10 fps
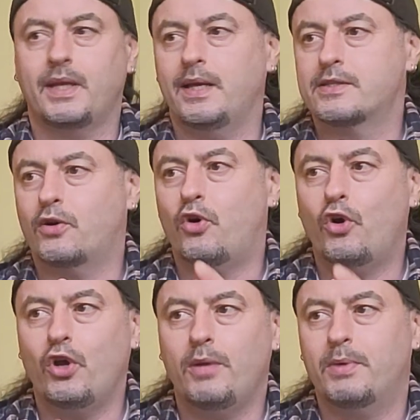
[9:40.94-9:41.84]
it's a
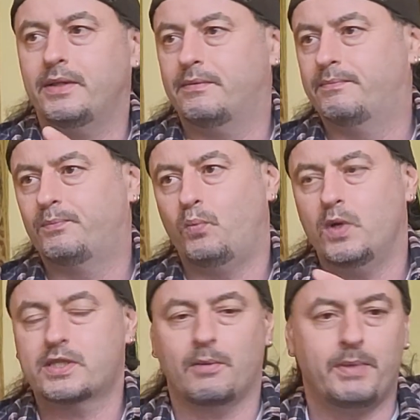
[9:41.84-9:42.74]
hybrid
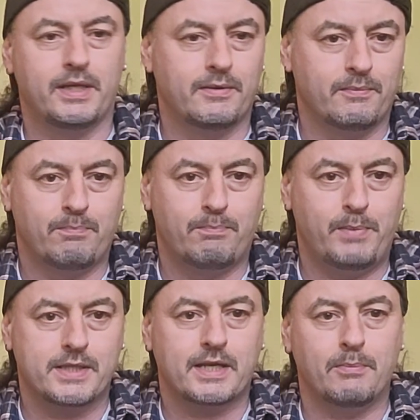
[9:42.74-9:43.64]
whisker biscuit,